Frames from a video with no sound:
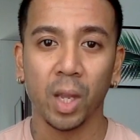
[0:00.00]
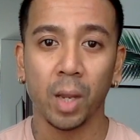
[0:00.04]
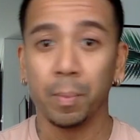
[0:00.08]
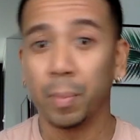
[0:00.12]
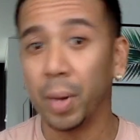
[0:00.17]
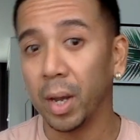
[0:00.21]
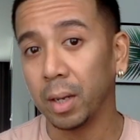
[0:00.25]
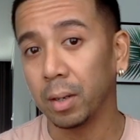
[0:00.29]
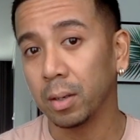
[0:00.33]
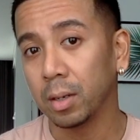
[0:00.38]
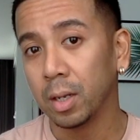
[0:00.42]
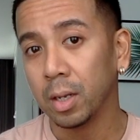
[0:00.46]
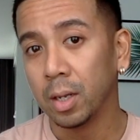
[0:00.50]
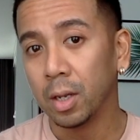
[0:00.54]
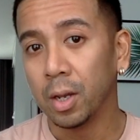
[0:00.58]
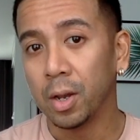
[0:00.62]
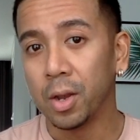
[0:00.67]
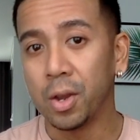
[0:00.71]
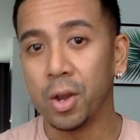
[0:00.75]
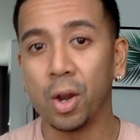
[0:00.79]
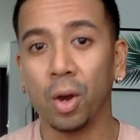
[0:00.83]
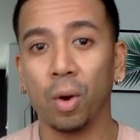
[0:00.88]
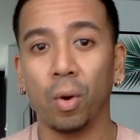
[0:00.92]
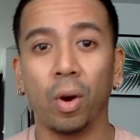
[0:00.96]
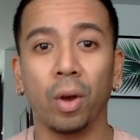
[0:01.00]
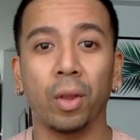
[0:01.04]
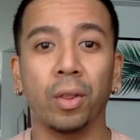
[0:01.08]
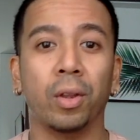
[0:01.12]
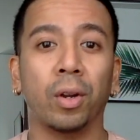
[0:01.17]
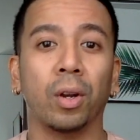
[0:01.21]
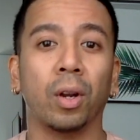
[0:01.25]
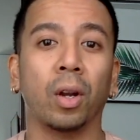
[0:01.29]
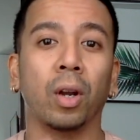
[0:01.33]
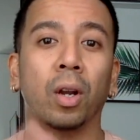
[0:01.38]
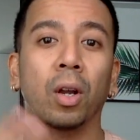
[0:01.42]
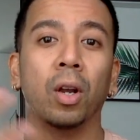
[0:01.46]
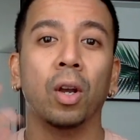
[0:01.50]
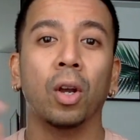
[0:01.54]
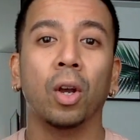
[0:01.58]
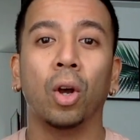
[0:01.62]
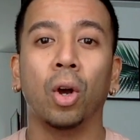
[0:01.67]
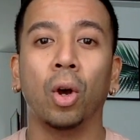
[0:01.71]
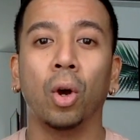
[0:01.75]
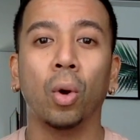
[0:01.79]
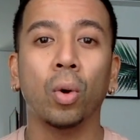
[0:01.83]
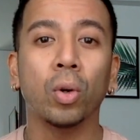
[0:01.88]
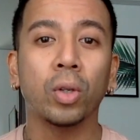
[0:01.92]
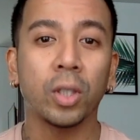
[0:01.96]
But no other
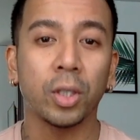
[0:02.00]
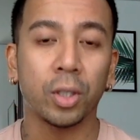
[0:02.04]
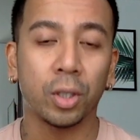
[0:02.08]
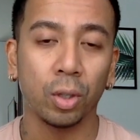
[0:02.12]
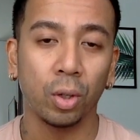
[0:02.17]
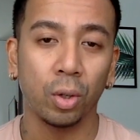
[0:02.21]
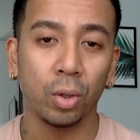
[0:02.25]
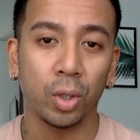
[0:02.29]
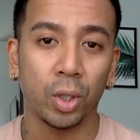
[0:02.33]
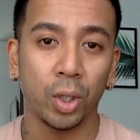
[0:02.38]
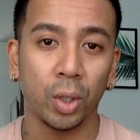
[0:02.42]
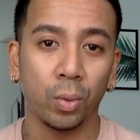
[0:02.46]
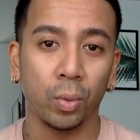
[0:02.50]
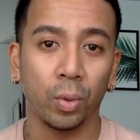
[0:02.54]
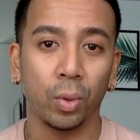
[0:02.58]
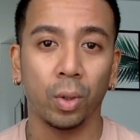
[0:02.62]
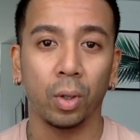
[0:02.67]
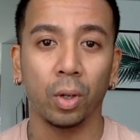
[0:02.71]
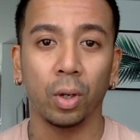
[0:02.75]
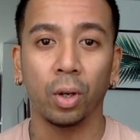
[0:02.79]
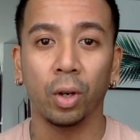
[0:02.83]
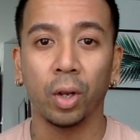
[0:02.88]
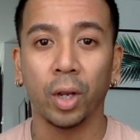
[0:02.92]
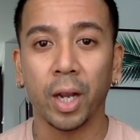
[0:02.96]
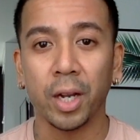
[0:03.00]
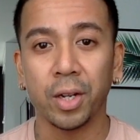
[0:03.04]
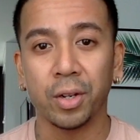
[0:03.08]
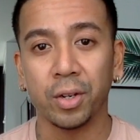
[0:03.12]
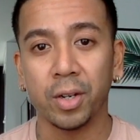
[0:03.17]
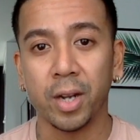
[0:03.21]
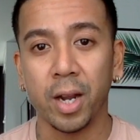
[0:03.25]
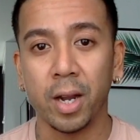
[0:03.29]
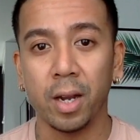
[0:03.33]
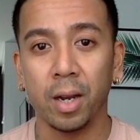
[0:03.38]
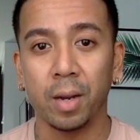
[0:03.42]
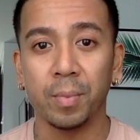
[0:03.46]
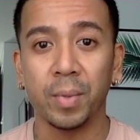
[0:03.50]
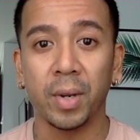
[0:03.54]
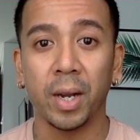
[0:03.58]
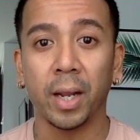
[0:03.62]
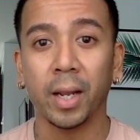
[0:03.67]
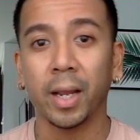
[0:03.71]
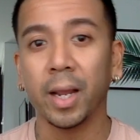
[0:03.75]
hosted solution will look at your data and be like,